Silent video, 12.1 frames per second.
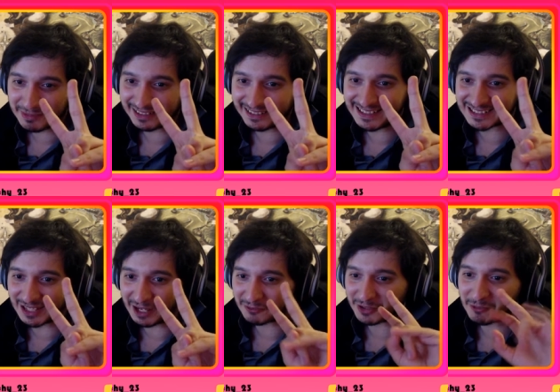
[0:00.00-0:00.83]

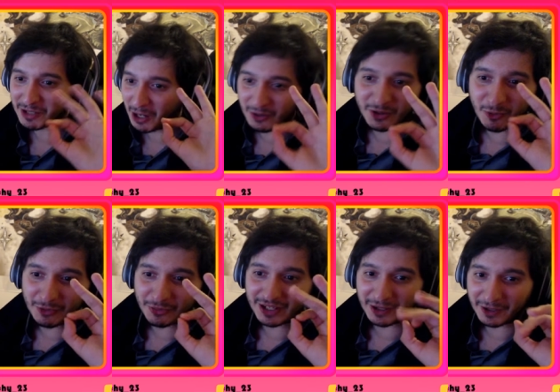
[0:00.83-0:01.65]
possibilities left, and we all
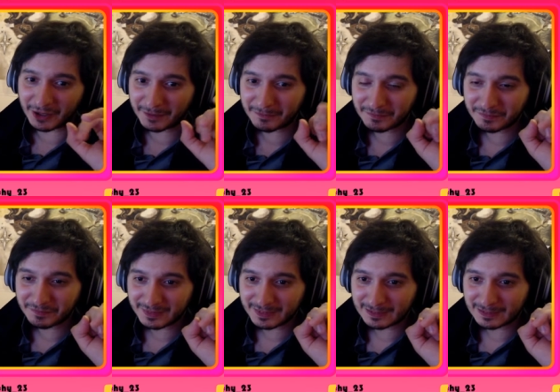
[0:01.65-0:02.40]
know what they are.